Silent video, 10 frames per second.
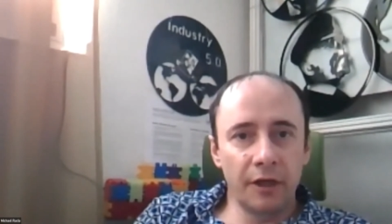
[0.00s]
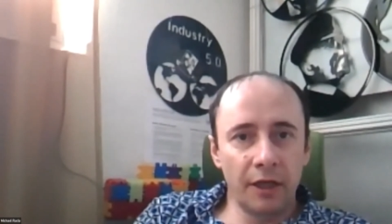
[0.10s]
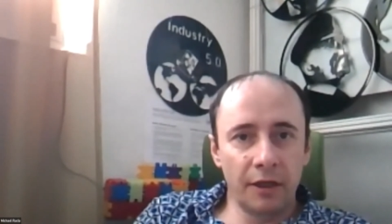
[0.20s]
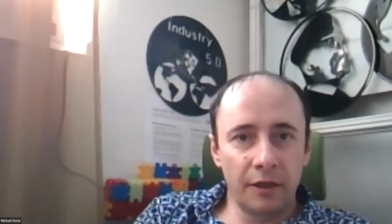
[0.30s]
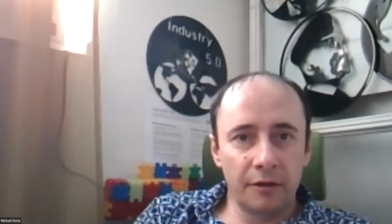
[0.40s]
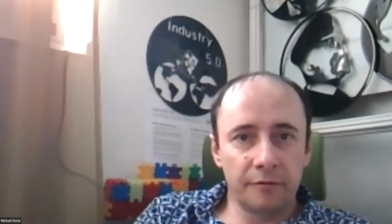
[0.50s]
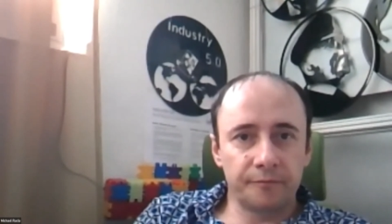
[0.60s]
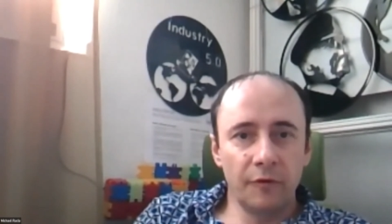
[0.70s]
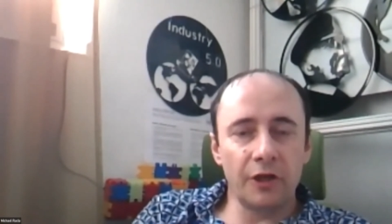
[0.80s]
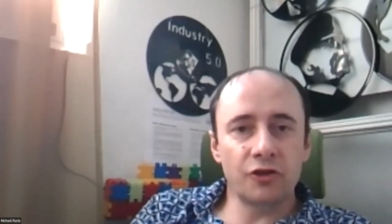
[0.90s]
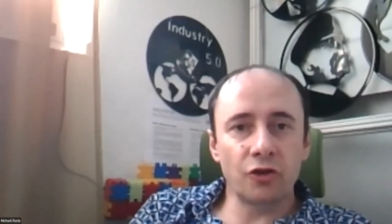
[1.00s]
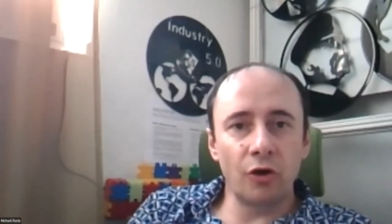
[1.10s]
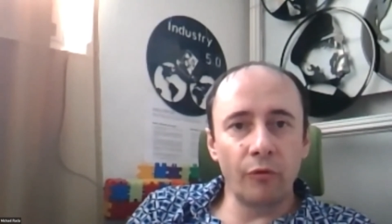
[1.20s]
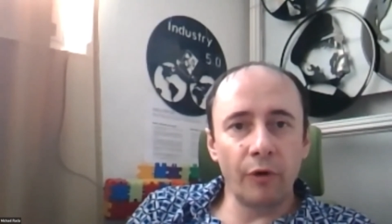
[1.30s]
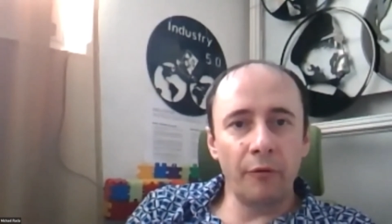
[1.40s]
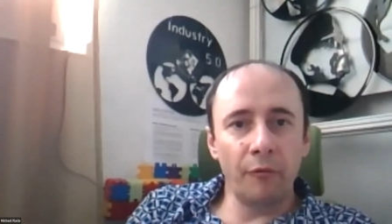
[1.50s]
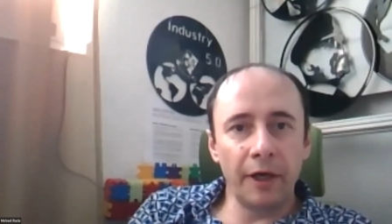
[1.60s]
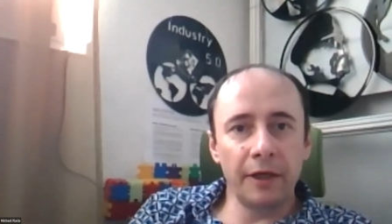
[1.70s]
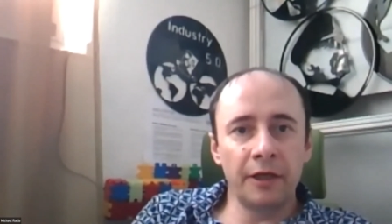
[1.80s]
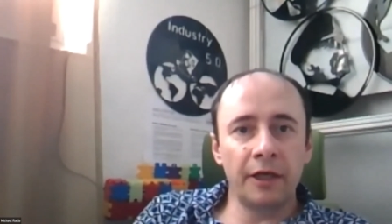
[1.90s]
day, they throw
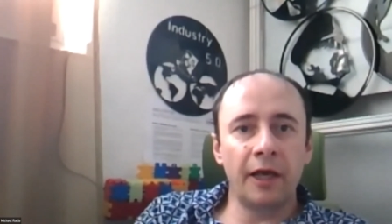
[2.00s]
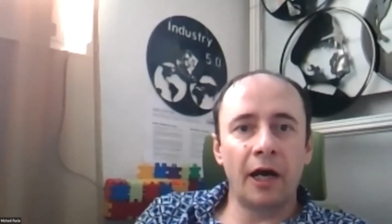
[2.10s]
away in a